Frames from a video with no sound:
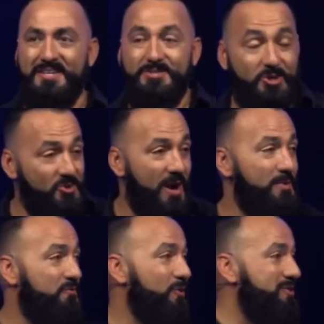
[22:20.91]

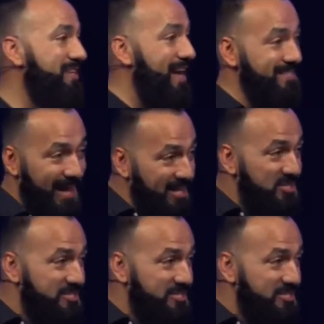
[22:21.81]
Deuteronomy 14 has, actually